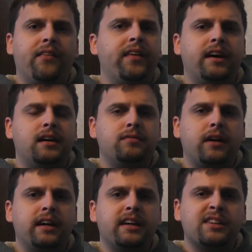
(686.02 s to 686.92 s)
of
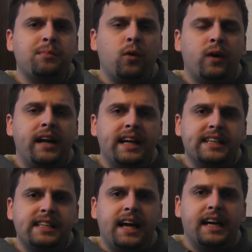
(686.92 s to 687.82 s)
exploring
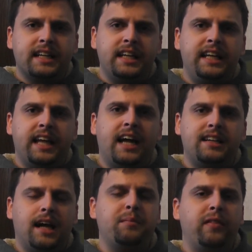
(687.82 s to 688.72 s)
exactly that
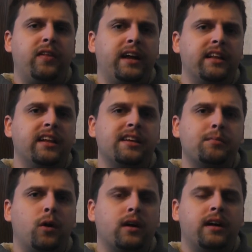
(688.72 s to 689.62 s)
type of thing in this
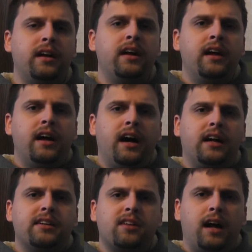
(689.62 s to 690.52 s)
book.
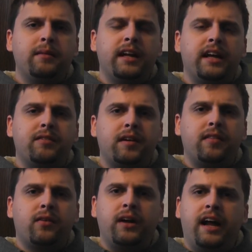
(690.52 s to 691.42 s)
So I'm going to give it
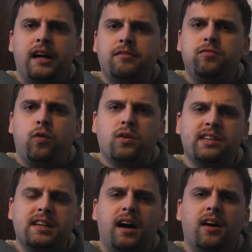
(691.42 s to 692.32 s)
3.5, 4
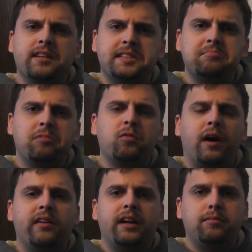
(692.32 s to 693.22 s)
stars. I'll
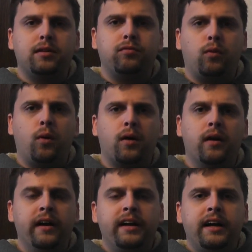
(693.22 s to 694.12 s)
round it up to
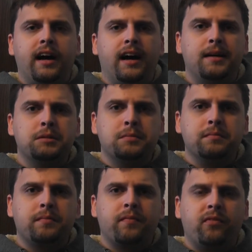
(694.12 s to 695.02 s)
4.
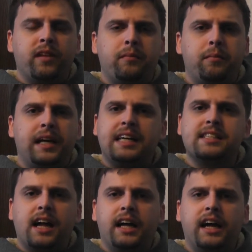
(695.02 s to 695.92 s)

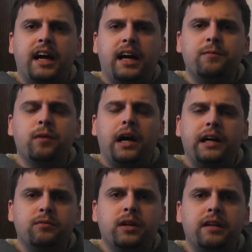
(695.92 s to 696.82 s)
Because I
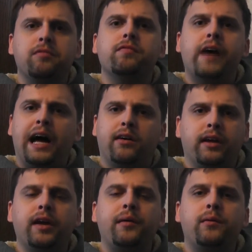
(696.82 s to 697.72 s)
really
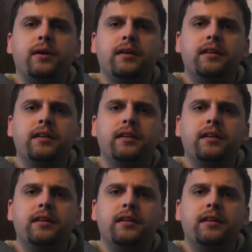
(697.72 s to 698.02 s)
value